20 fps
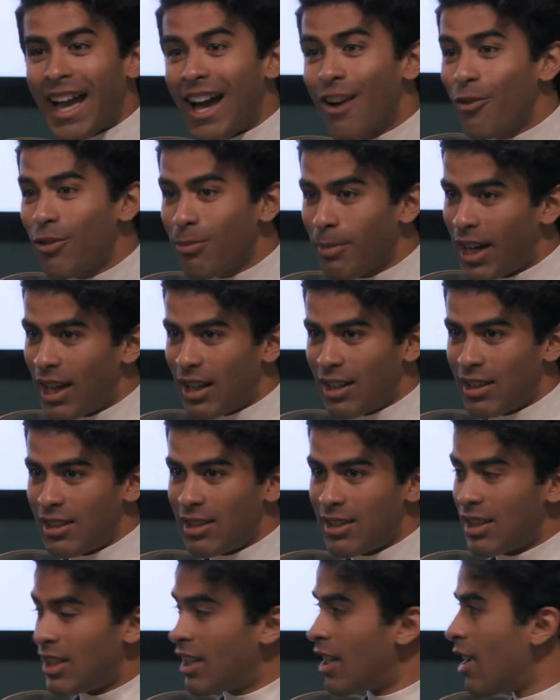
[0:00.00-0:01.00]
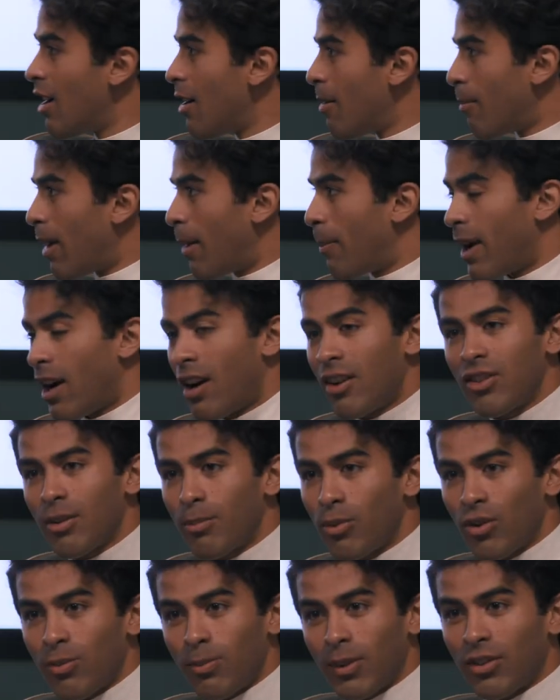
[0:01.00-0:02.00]
I have with my identity. My parents are
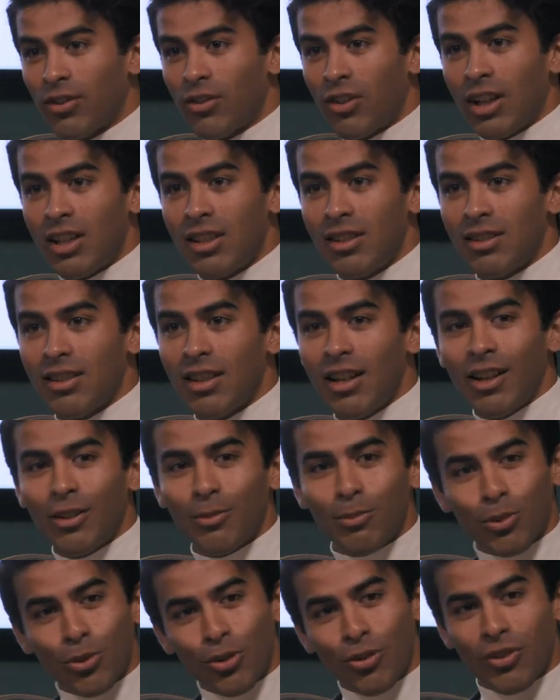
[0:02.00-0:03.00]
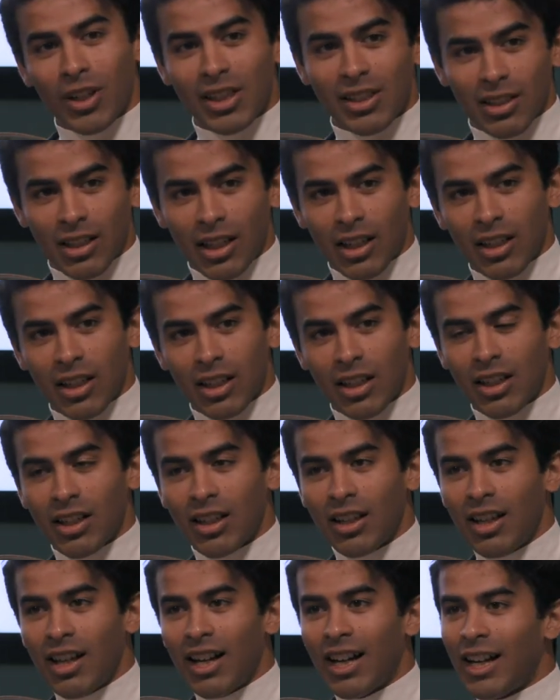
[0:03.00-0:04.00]
both mixed race, born and raised in
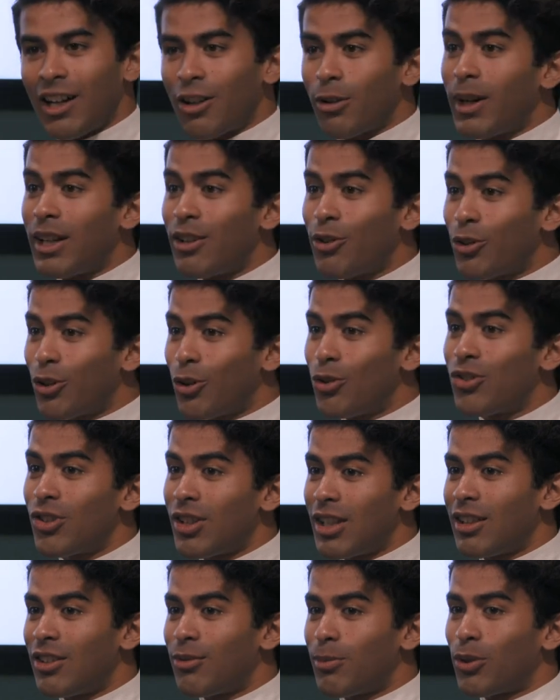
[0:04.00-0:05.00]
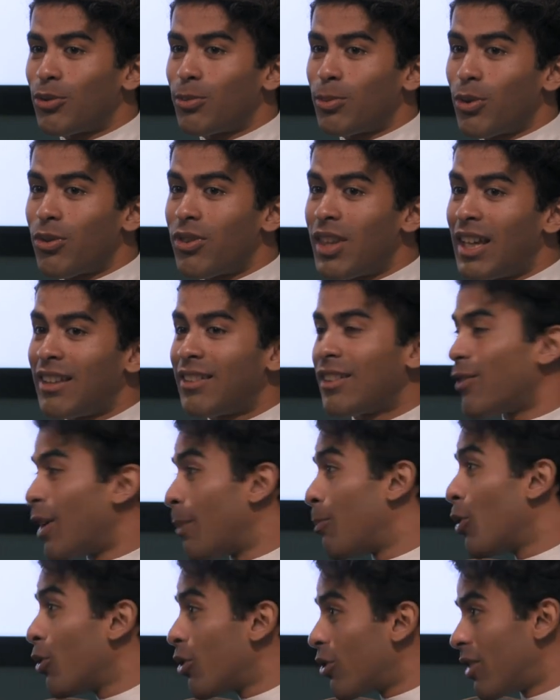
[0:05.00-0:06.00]
London. How do I negotiate these multiple things if
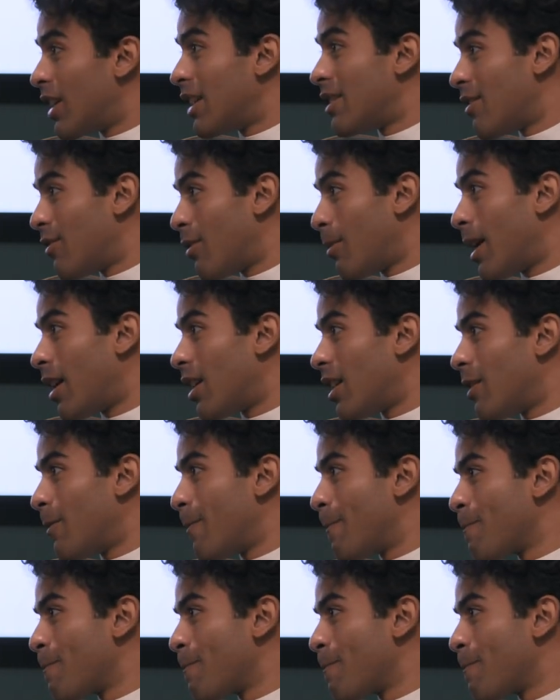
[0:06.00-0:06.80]
I'm not creative about it?